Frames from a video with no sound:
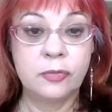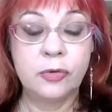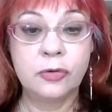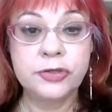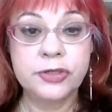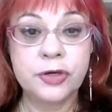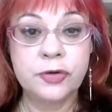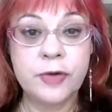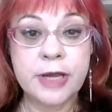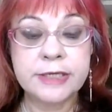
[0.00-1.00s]
We're also
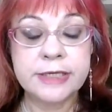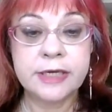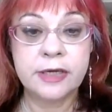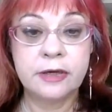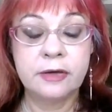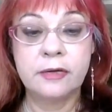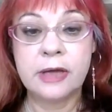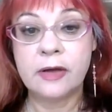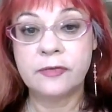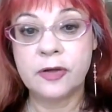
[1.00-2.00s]
raising
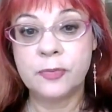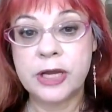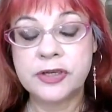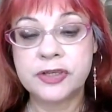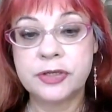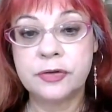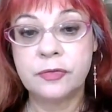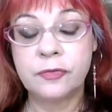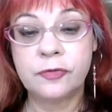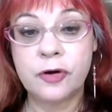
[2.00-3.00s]
our
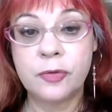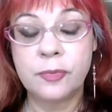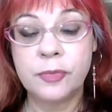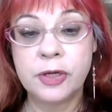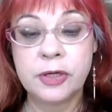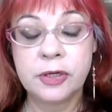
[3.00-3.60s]
vibration from